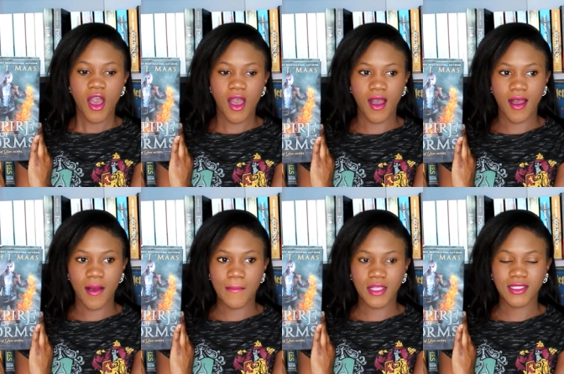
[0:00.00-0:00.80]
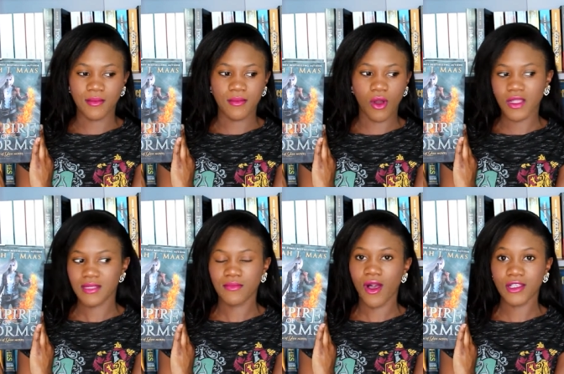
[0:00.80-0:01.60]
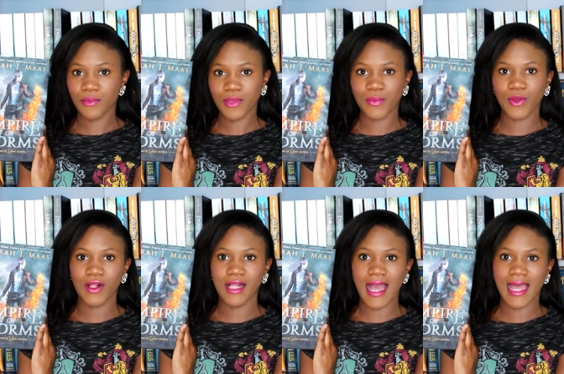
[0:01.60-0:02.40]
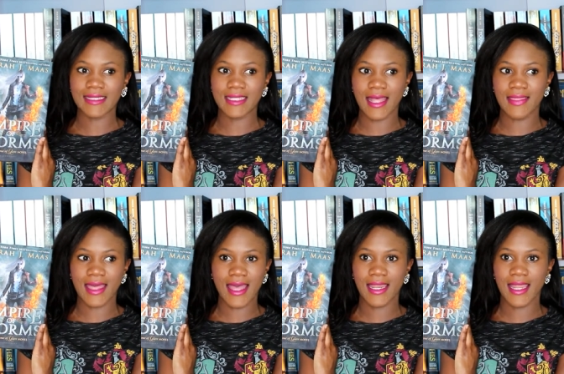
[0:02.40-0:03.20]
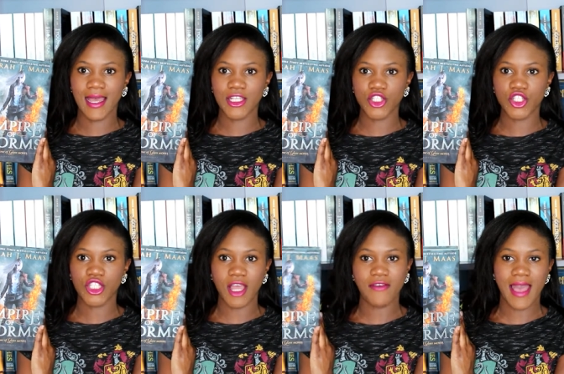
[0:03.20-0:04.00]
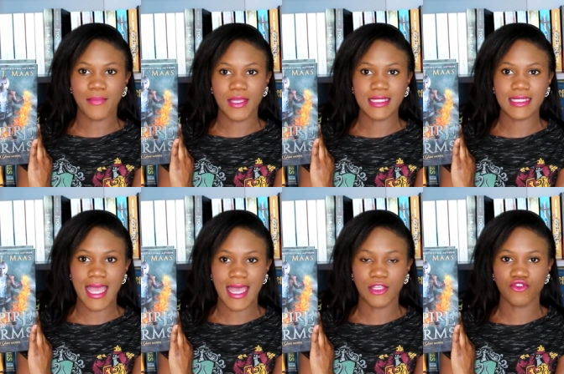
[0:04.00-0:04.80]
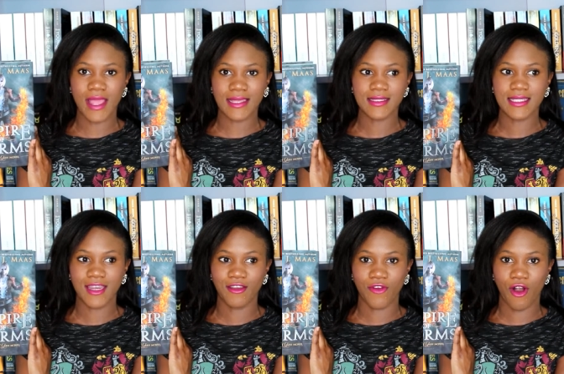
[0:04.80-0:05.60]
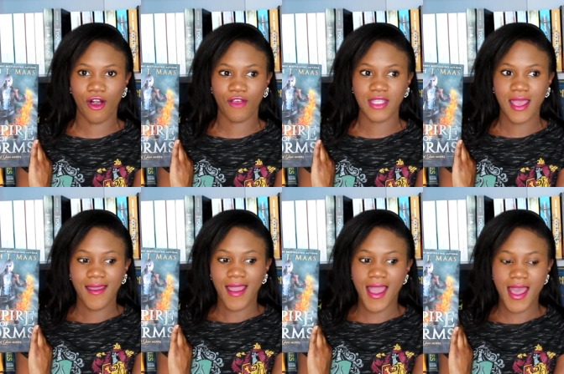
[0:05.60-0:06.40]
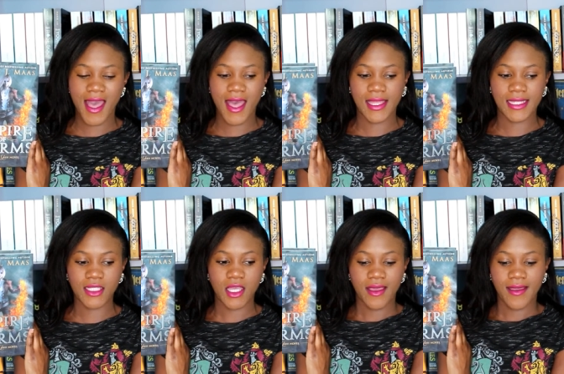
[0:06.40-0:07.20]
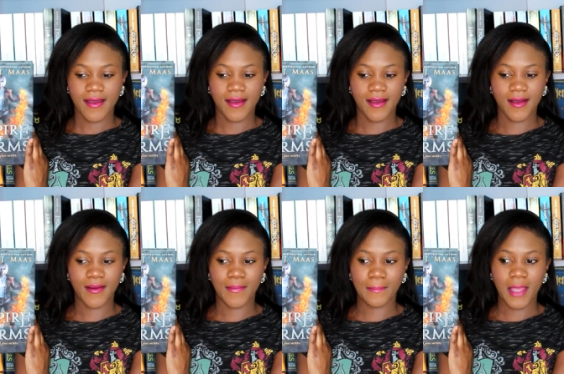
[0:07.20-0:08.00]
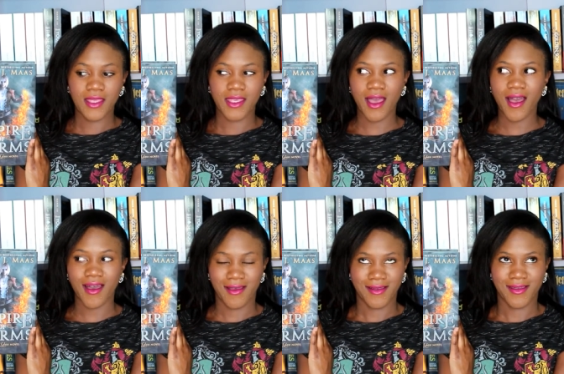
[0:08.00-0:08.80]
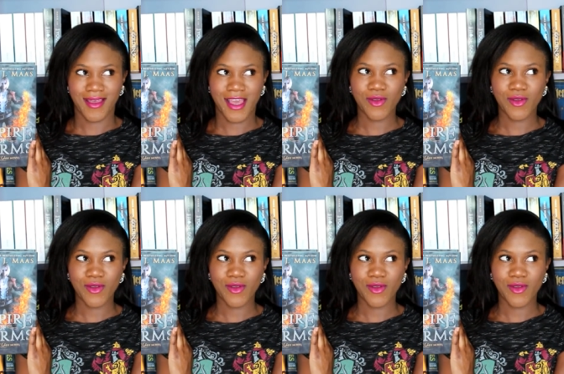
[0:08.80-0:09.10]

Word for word: um, some awesome, awesome people and then stuff happens and dragons get involved and um, yeah, I